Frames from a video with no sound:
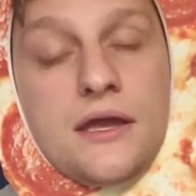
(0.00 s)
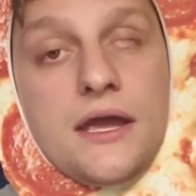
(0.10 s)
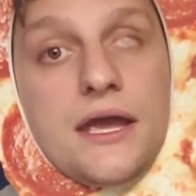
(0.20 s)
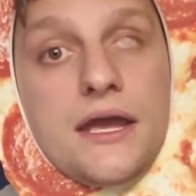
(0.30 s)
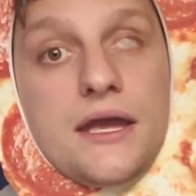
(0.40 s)

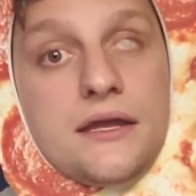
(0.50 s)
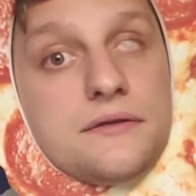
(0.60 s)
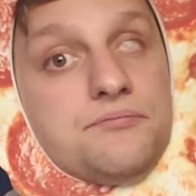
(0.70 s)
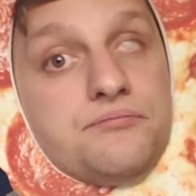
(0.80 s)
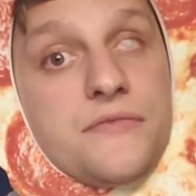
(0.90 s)
And
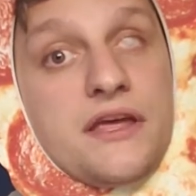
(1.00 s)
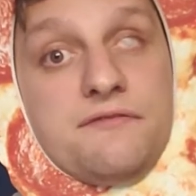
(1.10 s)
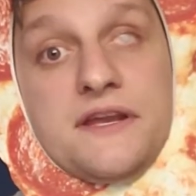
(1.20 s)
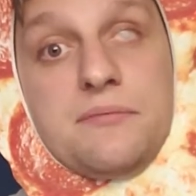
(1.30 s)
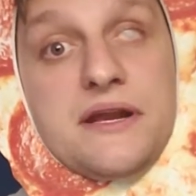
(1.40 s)
if
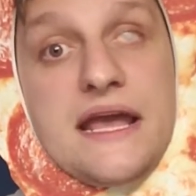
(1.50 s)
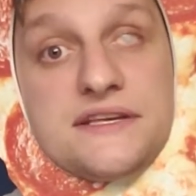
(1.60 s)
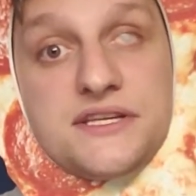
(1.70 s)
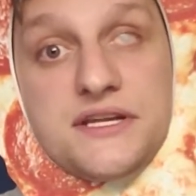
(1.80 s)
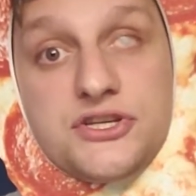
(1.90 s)
anybody
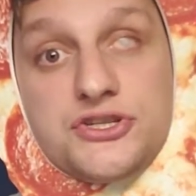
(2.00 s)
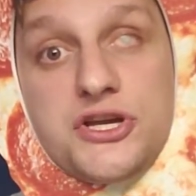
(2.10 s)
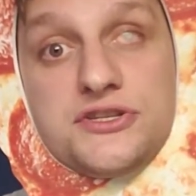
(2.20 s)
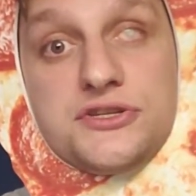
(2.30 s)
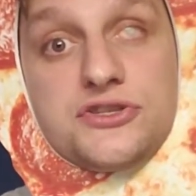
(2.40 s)
has any
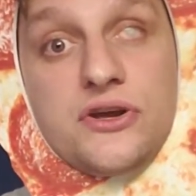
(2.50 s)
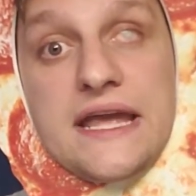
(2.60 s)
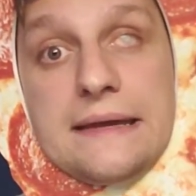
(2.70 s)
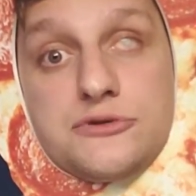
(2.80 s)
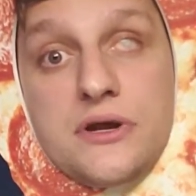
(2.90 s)
suggestions on
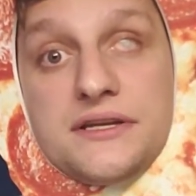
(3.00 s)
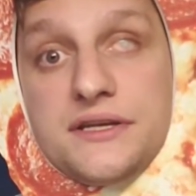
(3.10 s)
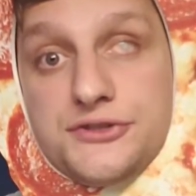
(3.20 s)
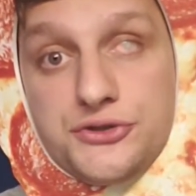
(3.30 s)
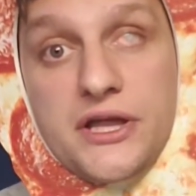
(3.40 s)
games or
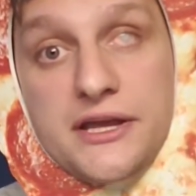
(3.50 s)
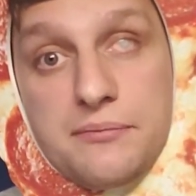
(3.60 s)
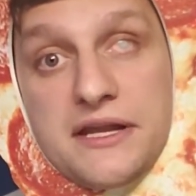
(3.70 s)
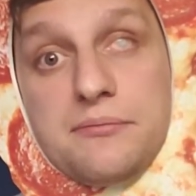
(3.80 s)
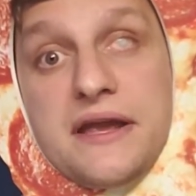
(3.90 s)
ideas you'd like
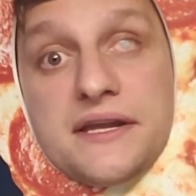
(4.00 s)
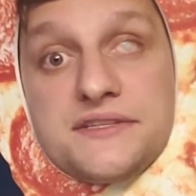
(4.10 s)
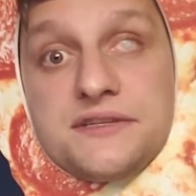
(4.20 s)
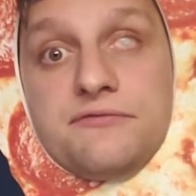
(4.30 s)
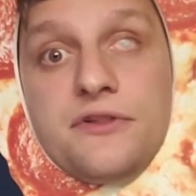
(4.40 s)
me to make into
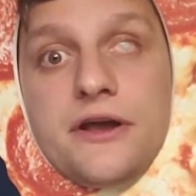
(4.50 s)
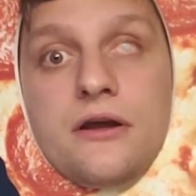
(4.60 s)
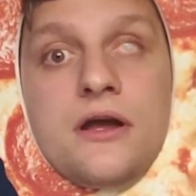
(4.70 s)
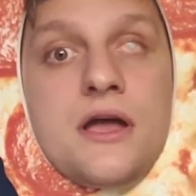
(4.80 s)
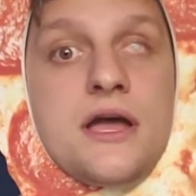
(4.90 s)
some
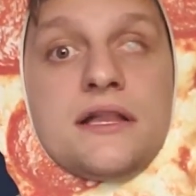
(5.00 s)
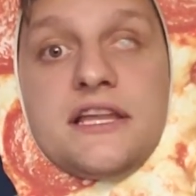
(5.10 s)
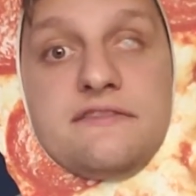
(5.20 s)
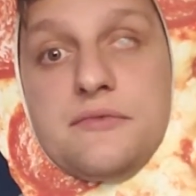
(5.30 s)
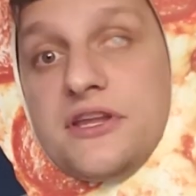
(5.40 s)
Flair,
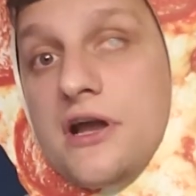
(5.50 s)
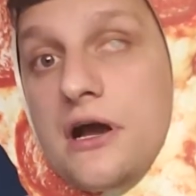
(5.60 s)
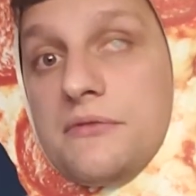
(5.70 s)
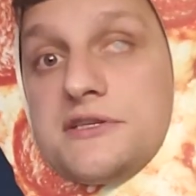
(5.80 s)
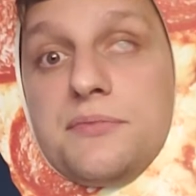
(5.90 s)
leave them in the
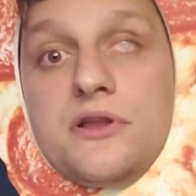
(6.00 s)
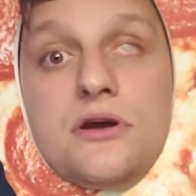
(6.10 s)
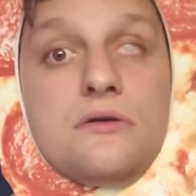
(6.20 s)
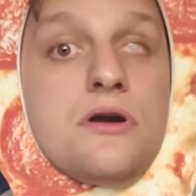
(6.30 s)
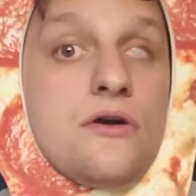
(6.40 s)
comments
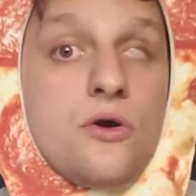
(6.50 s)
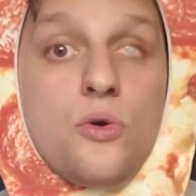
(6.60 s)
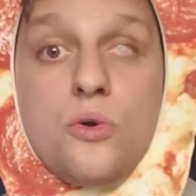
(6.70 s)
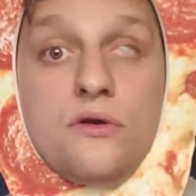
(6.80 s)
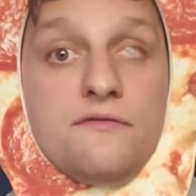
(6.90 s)
below,
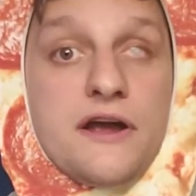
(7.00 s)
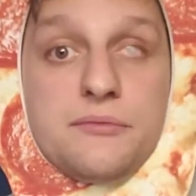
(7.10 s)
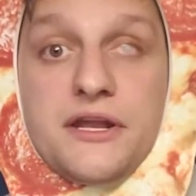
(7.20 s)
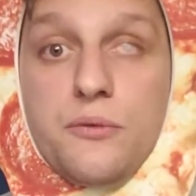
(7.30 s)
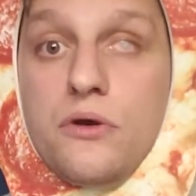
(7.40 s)
or find
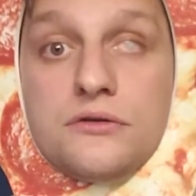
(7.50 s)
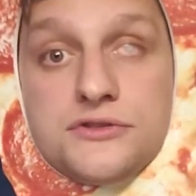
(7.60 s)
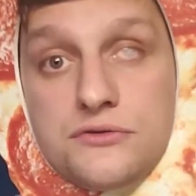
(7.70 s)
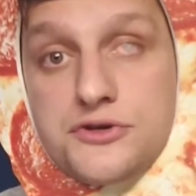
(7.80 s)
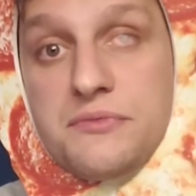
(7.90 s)
me anywhere on
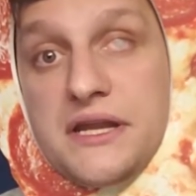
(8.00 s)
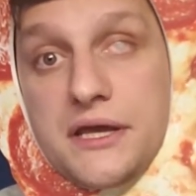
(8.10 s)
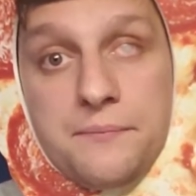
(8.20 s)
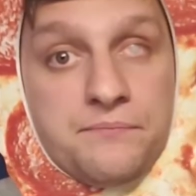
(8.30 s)
social media.